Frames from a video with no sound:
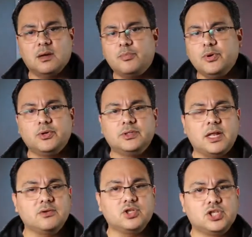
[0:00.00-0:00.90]
Poodles, they
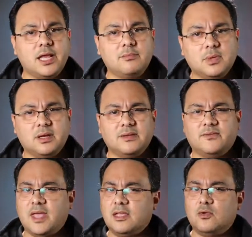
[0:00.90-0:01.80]
don't shed. If
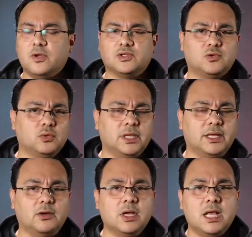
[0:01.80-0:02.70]
they do, it's too
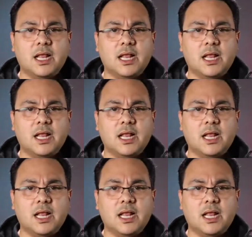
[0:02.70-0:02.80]
little.